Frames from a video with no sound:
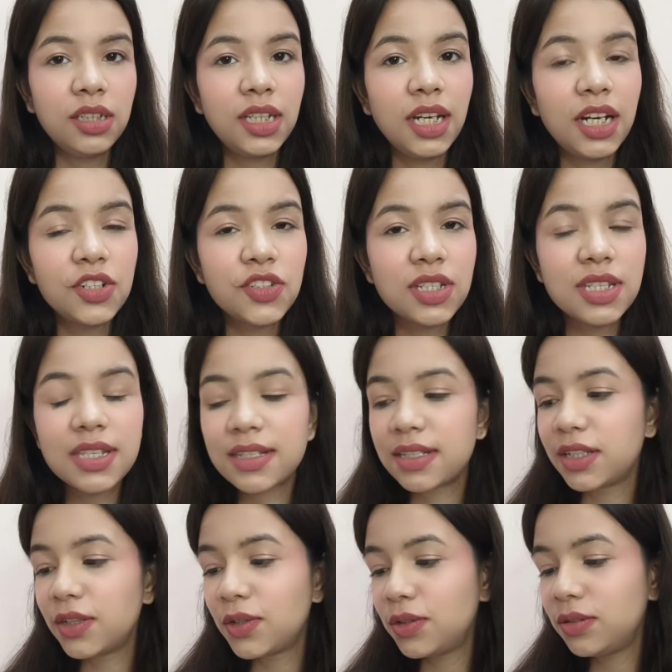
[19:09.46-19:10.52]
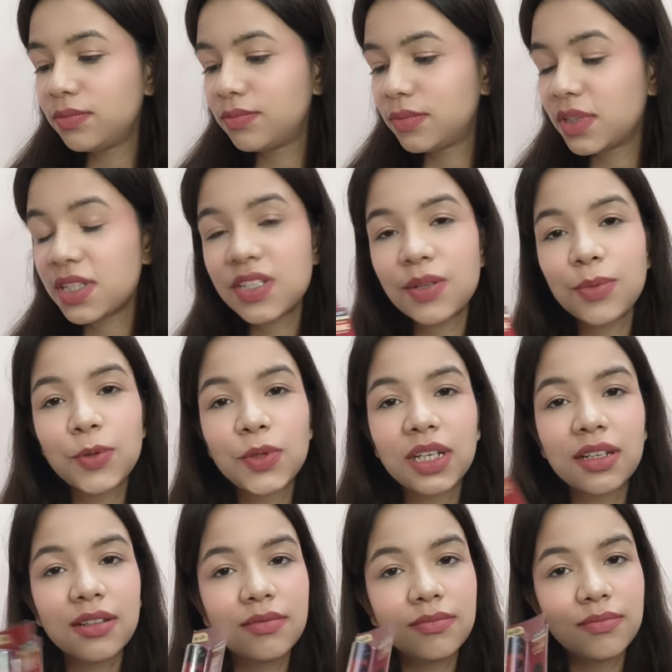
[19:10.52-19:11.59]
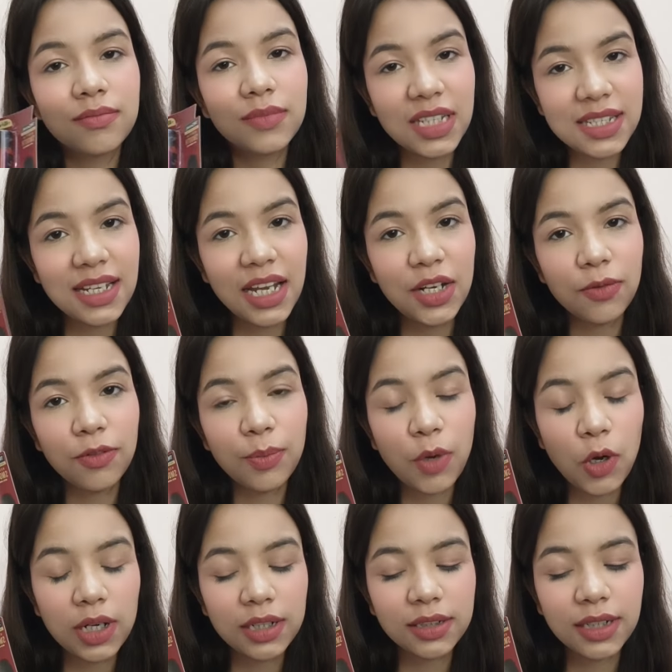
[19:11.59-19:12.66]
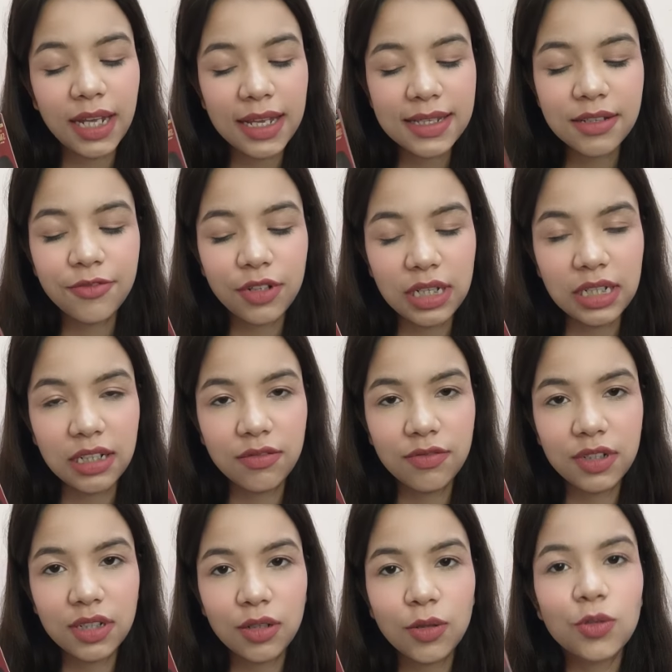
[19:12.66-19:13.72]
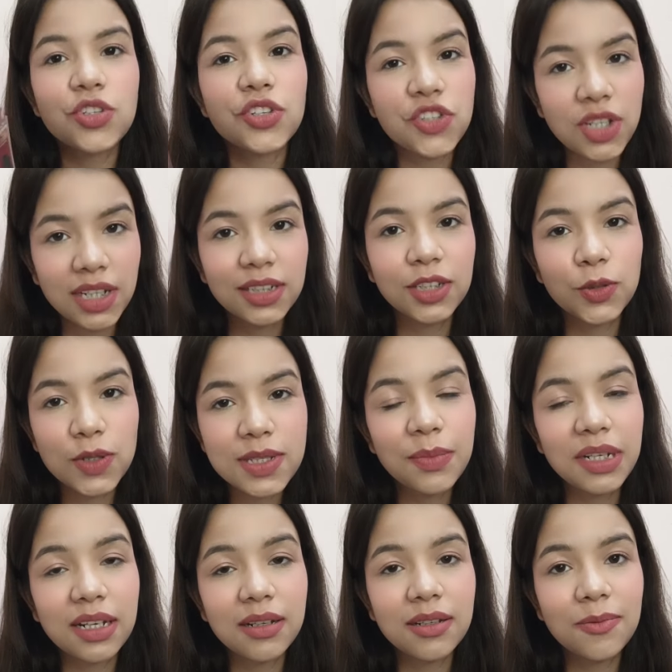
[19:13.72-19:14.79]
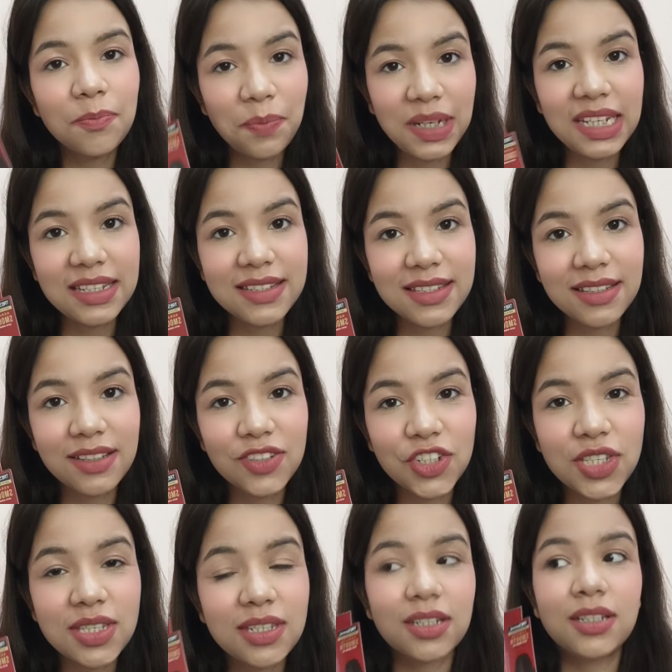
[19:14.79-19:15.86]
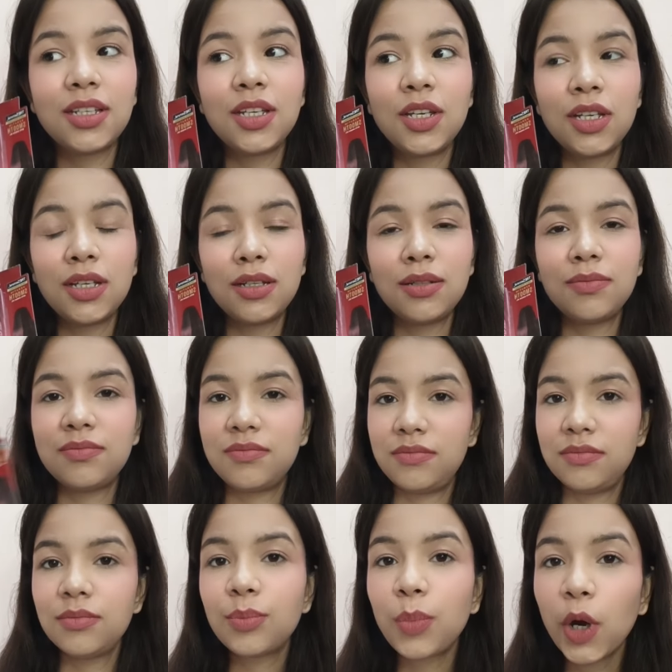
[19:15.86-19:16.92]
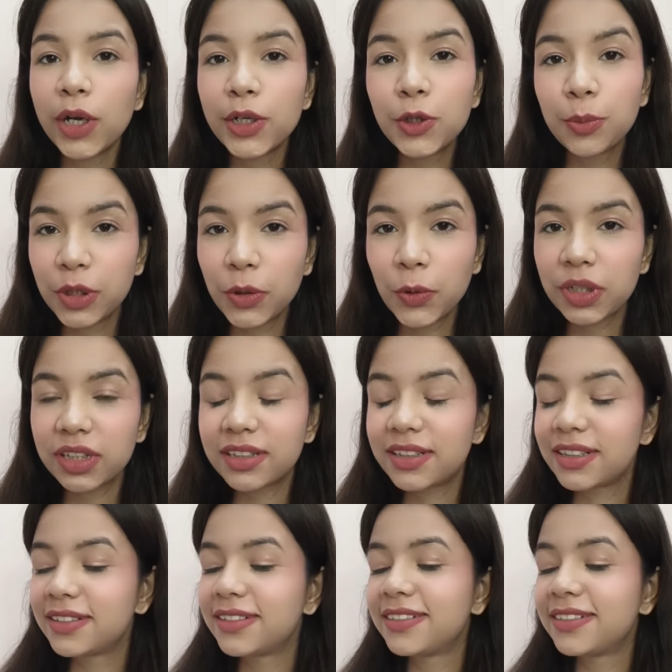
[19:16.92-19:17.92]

They are just distributing this kind of a product as a free gift. Kuch achcha hi de do Smytten, please. Just point to be noted.